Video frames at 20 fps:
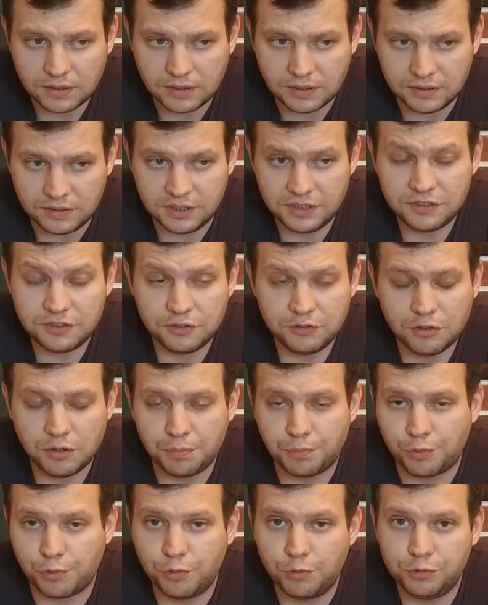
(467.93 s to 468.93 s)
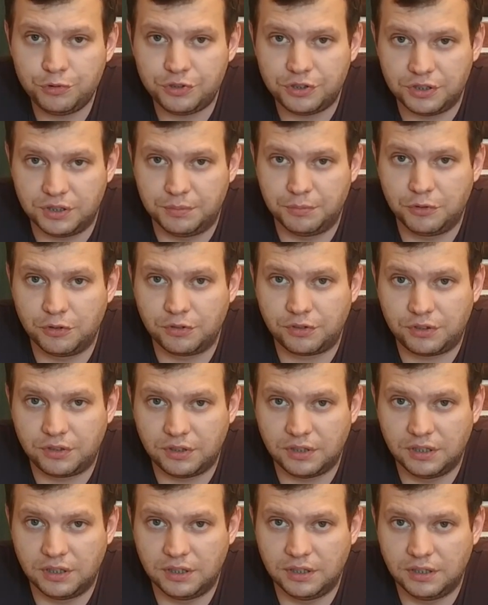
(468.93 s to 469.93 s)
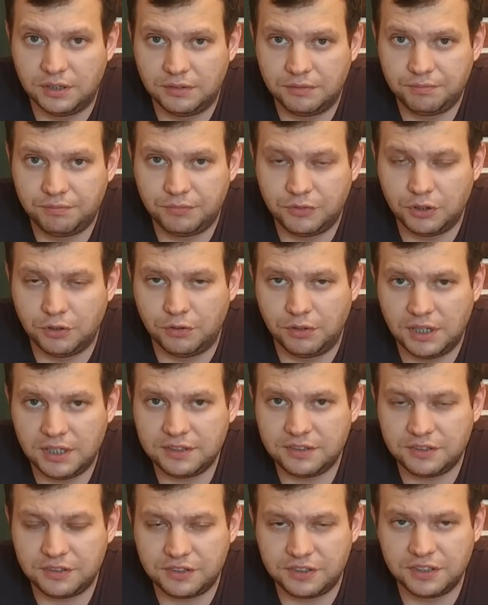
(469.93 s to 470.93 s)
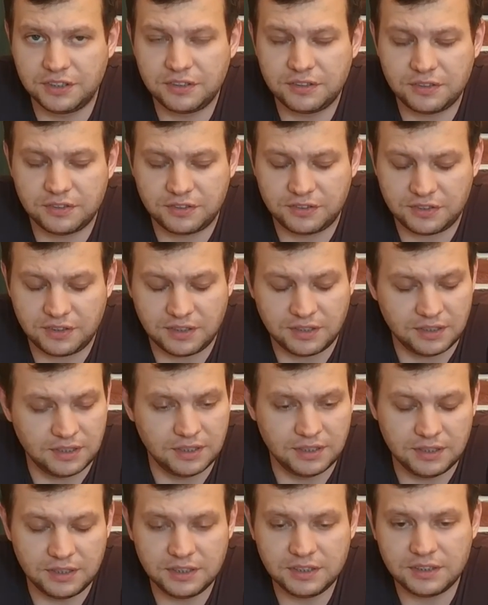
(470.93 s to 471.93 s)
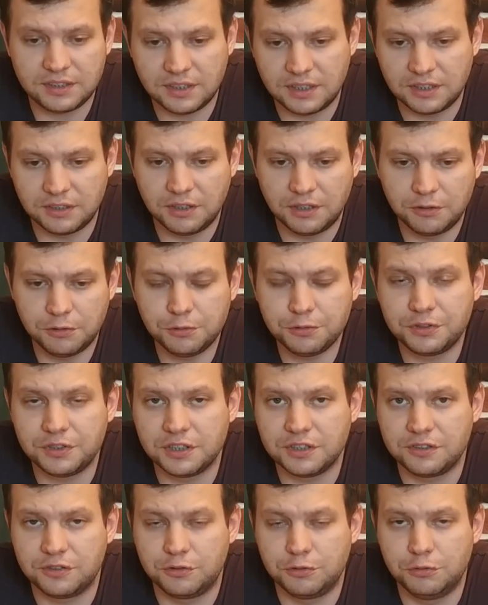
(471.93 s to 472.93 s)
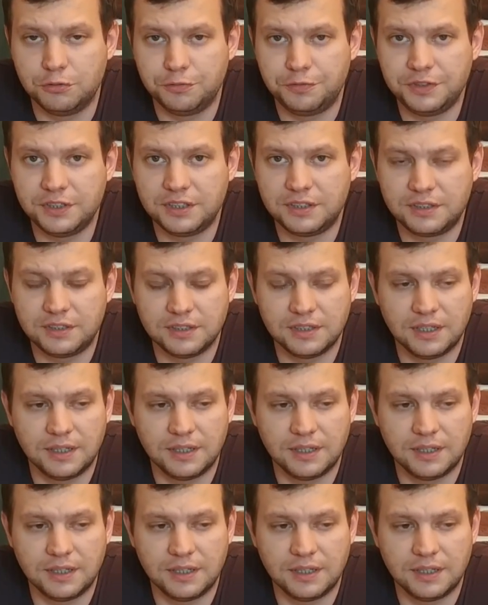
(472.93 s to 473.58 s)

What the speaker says: this new approach, among other things, it allows us to fit